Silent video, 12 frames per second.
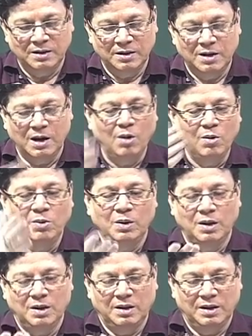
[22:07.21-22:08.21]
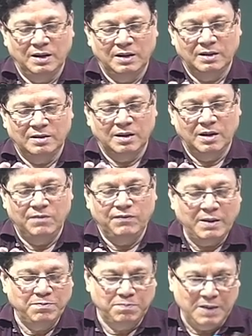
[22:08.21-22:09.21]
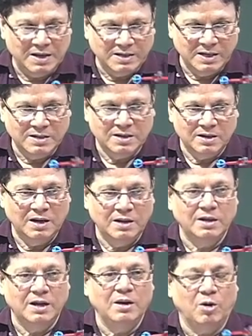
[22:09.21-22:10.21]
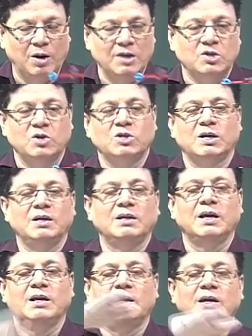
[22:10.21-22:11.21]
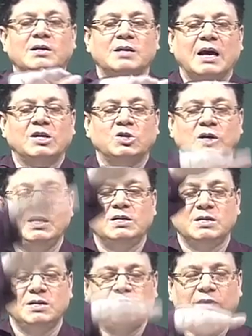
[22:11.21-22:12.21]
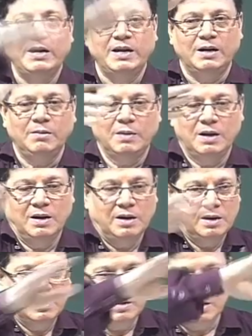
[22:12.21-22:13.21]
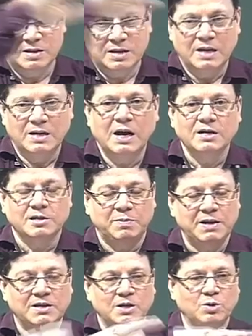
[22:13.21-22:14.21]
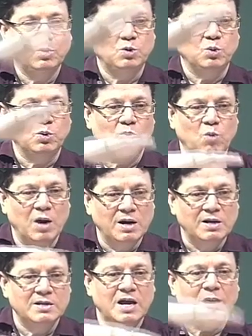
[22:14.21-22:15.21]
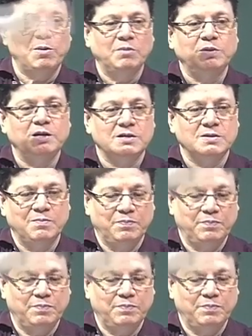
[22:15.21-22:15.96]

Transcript: Now, if I place it in the horizontally, then it actually is dividing this entire space into two. One is above this